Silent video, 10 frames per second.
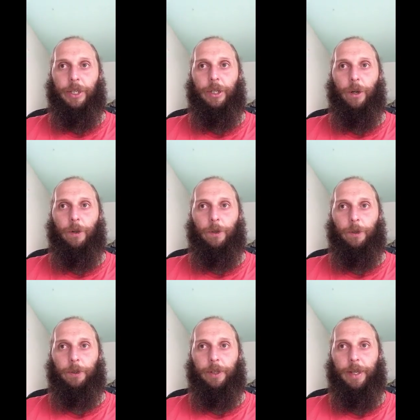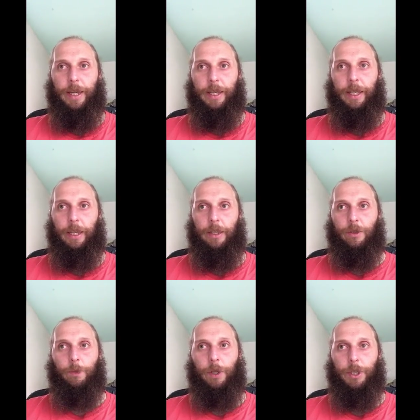gold that he
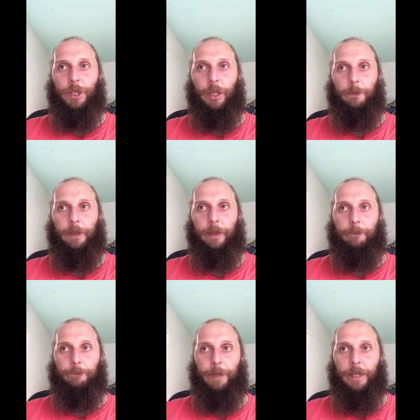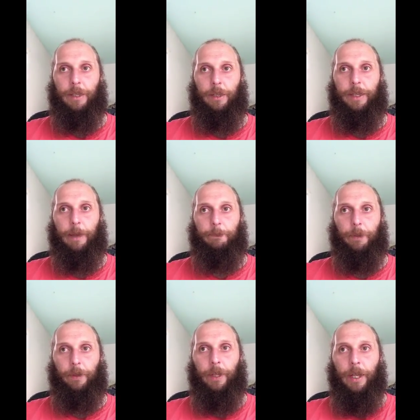is worshipped in a baser
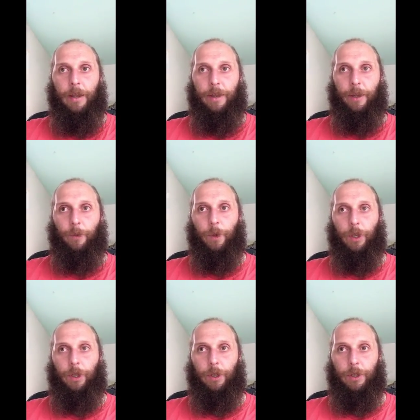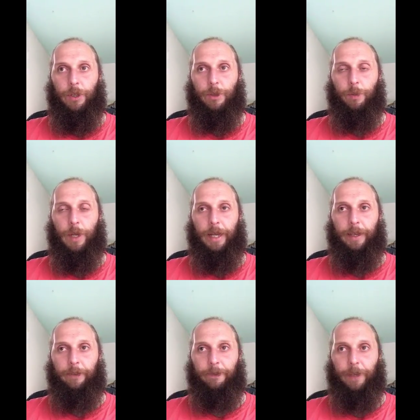temple than were
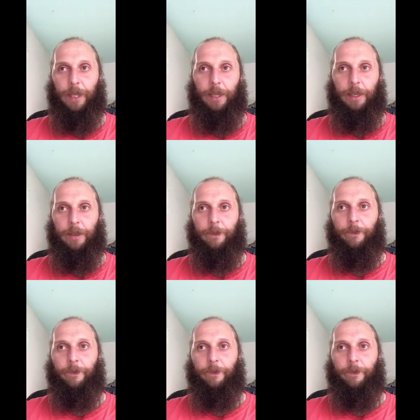swine feed.